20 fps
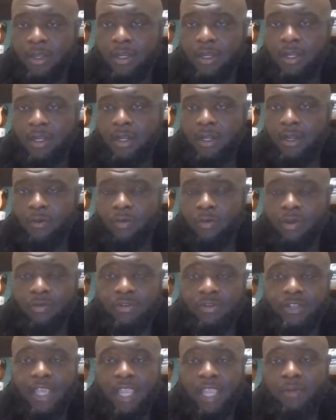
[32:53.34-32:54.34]
We was
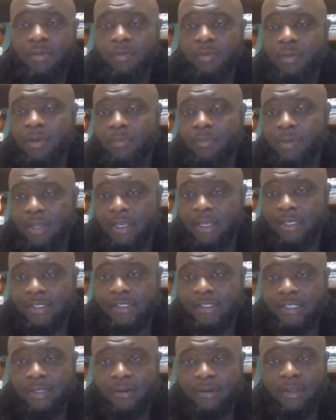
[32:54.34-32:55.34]
able to be a
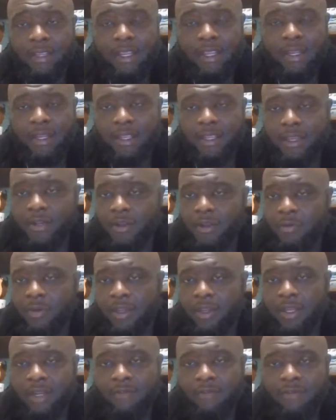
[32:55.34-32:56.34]
blessing, and, you know, we
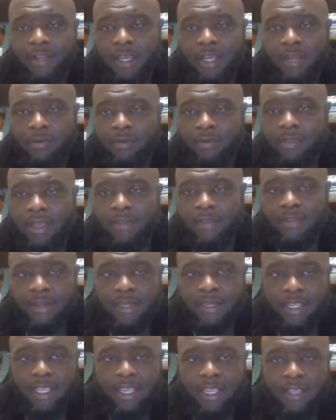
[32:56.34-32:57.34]
couldn't have done it without the
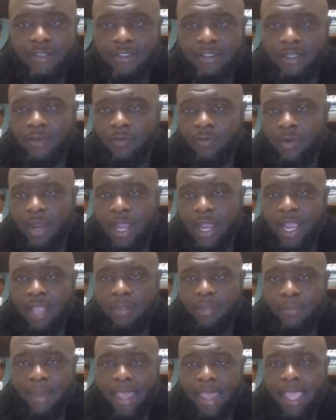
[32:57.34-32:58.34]
deacons and their wives
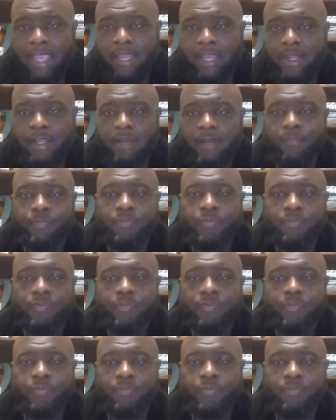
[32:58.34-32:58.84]
bagging up